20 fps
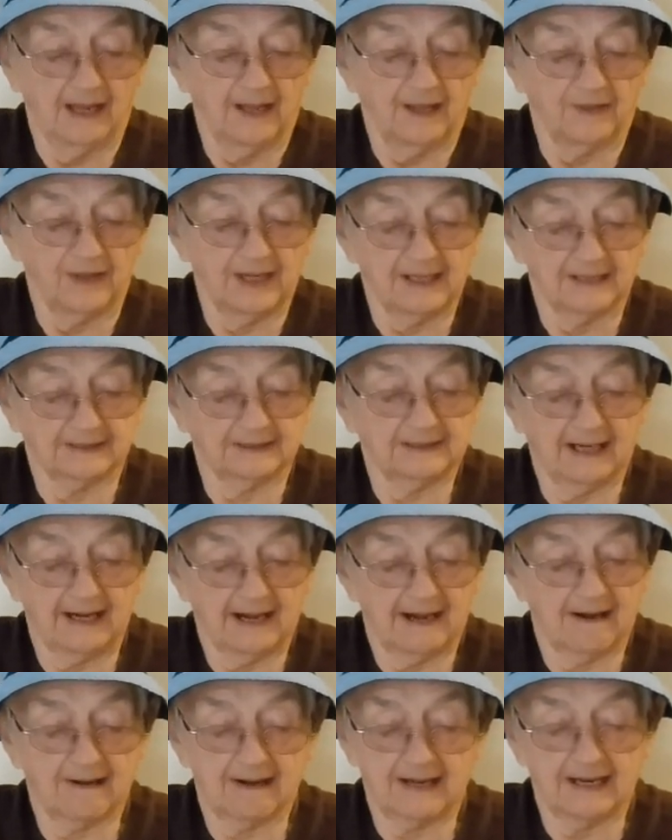The
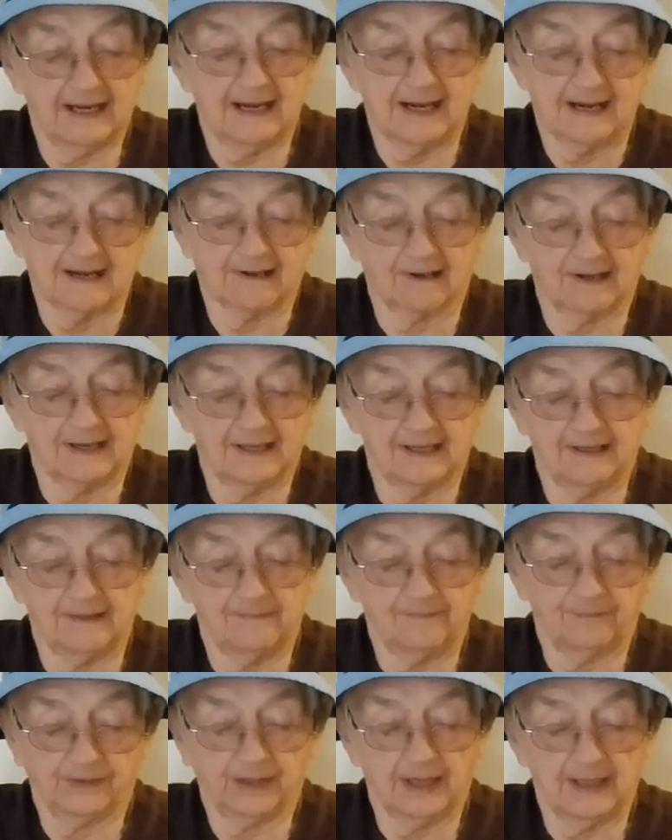entire area
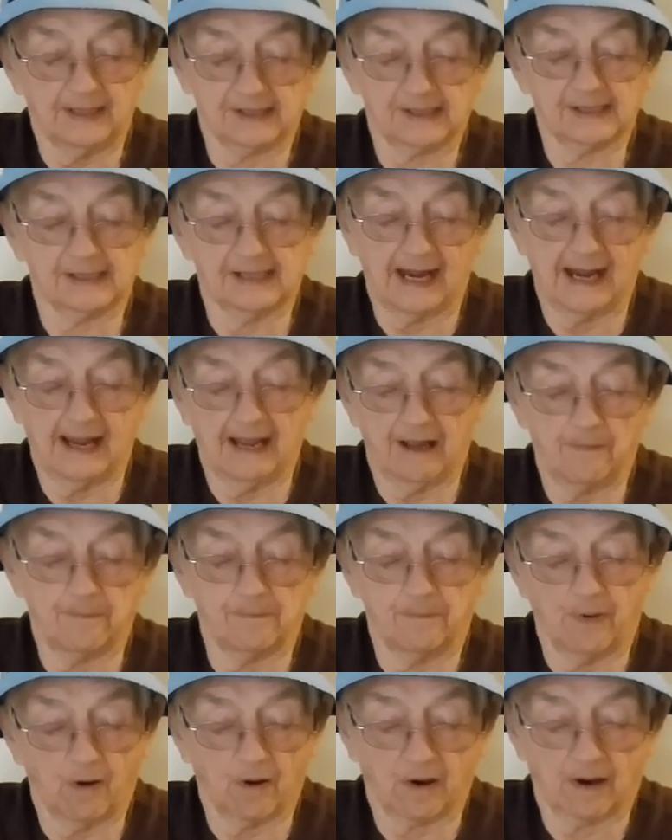is now
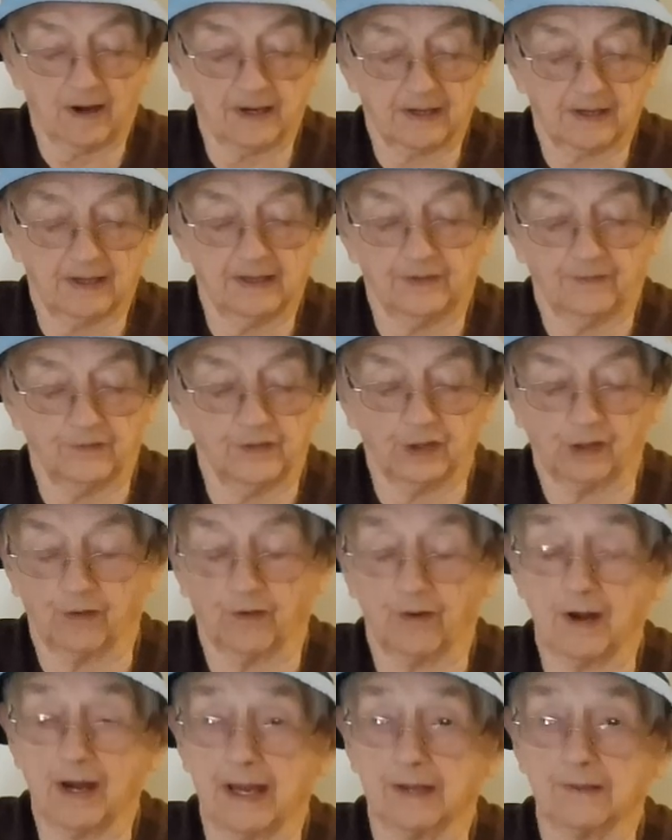part of the
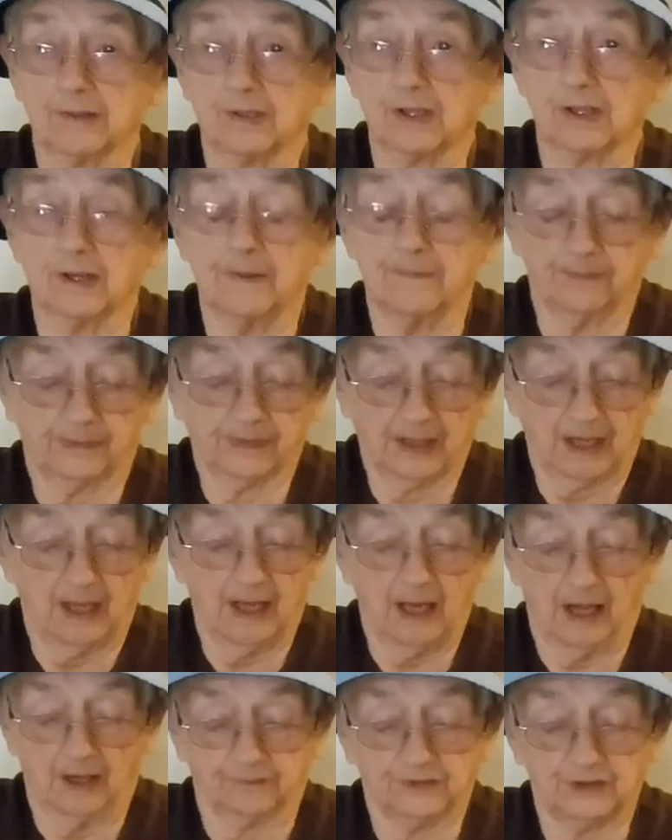grounds
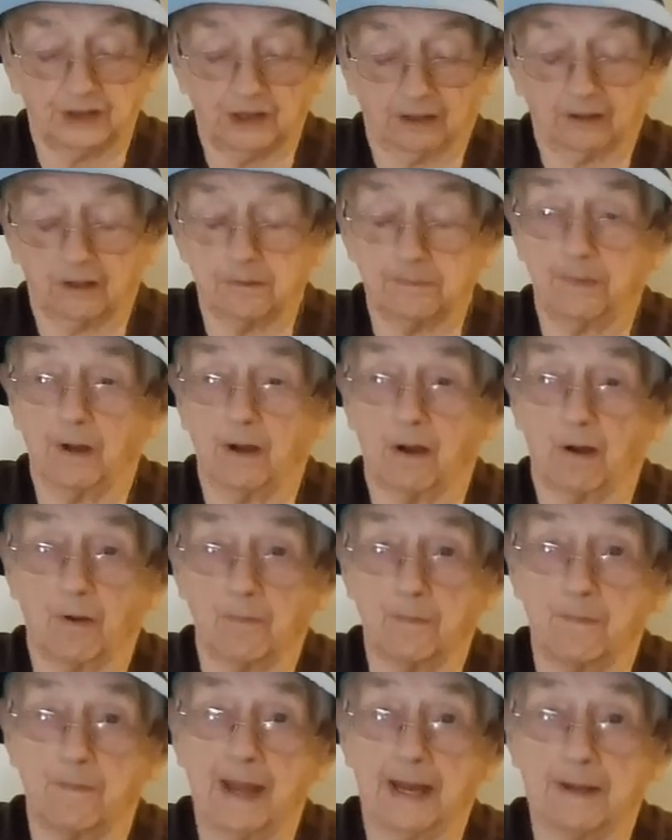of Tuckapaw
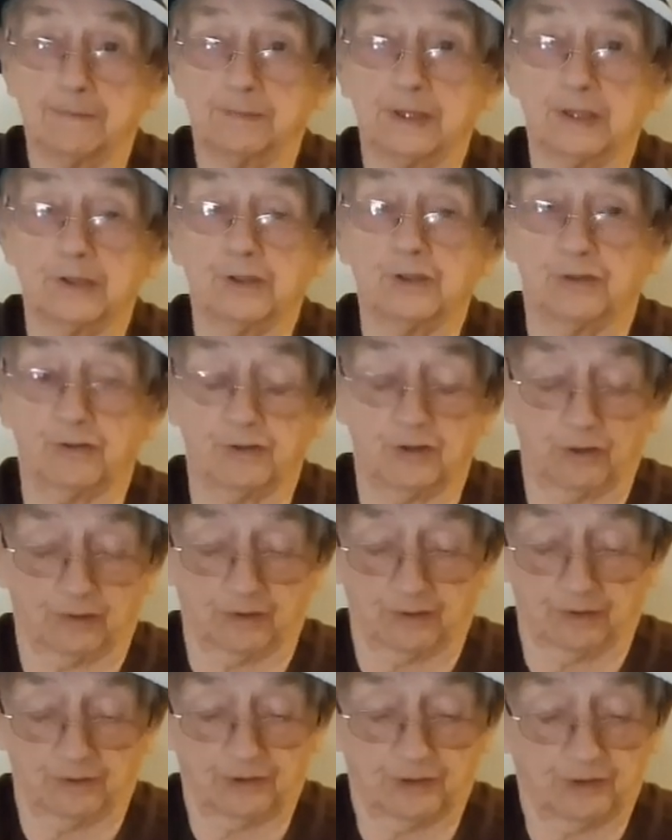Baptist
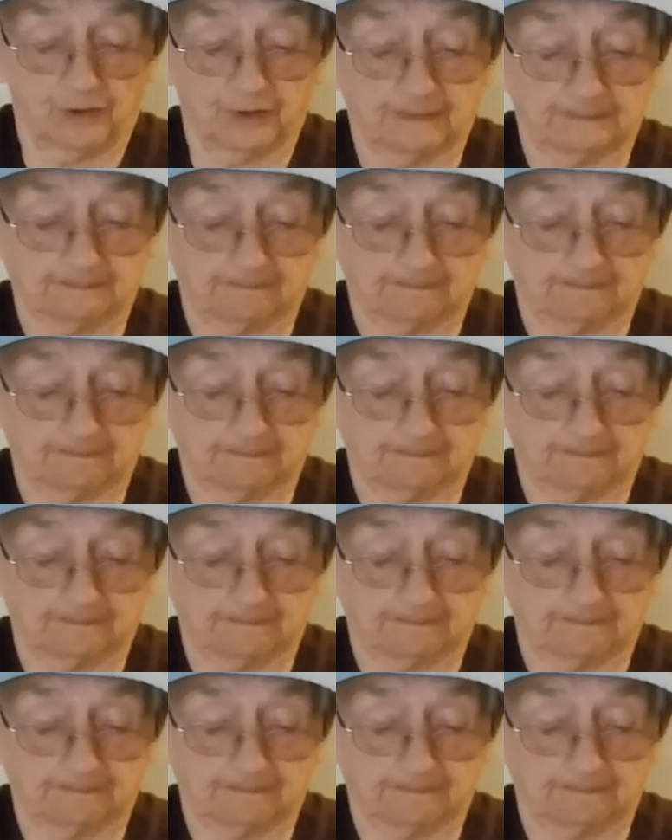Church.